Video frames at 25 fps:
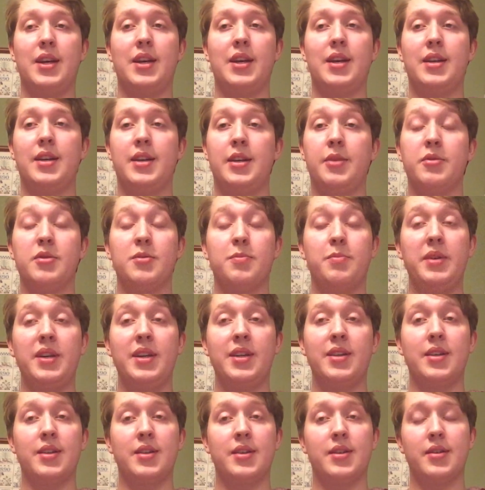and he was
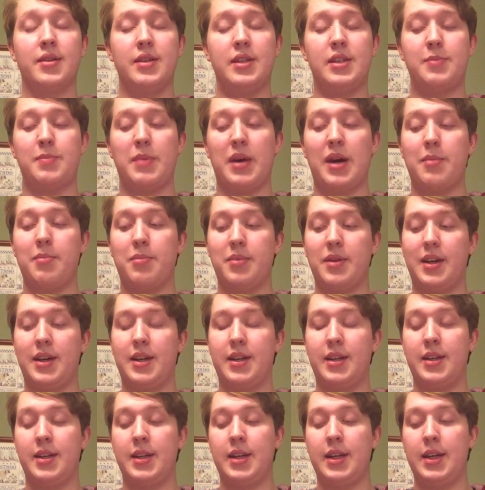beaten until he spat
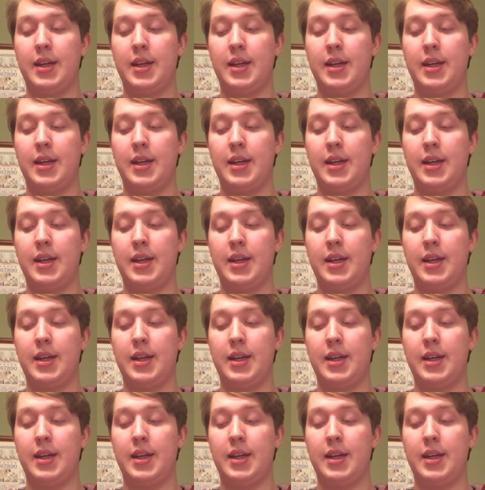blood.